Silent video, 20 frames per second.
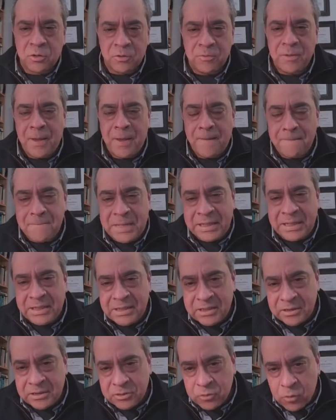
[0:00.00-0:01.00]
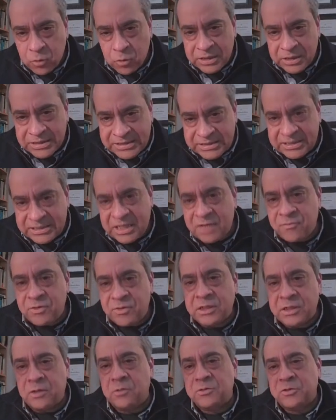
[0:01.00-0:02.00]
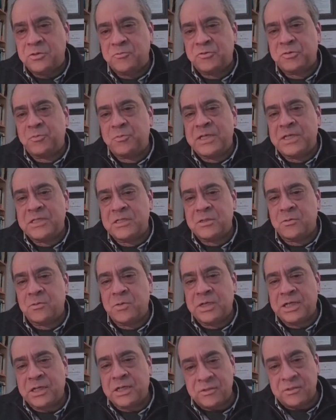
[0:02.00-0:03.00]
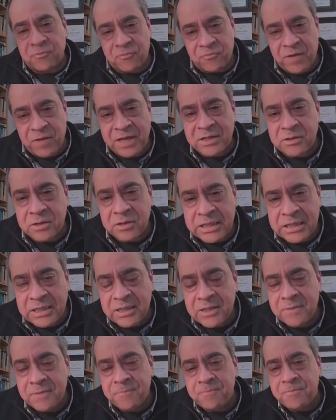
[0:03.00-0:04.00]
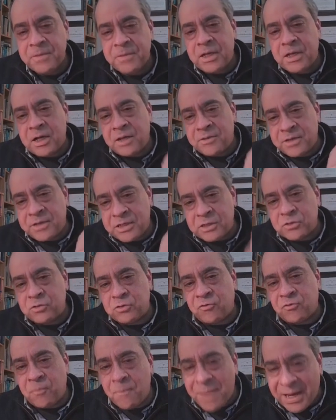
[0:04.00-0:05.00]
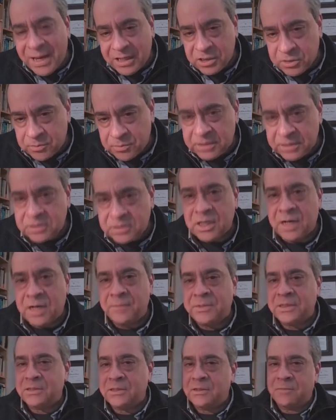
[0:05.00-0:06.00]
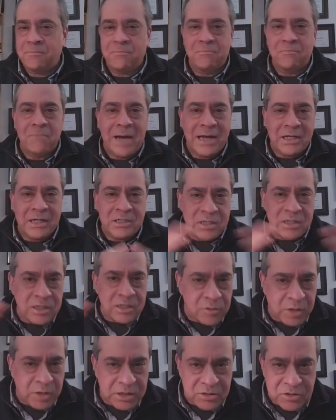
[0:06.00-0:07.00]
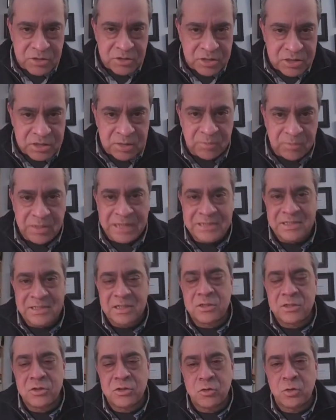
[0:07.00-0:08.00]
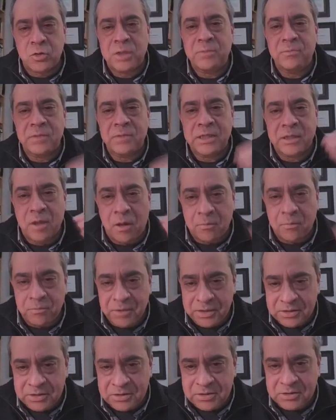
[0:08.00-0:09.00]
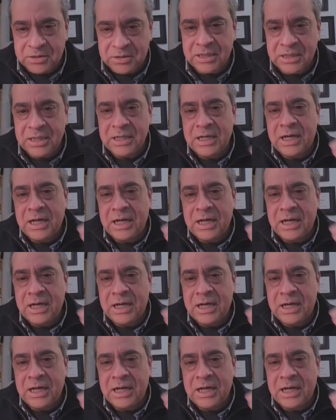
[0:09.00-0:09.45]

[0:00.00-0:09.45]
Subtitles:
So making the school a safe and inclusive space is critical. And finally, the issue of management. Managing the education system is extremely complex.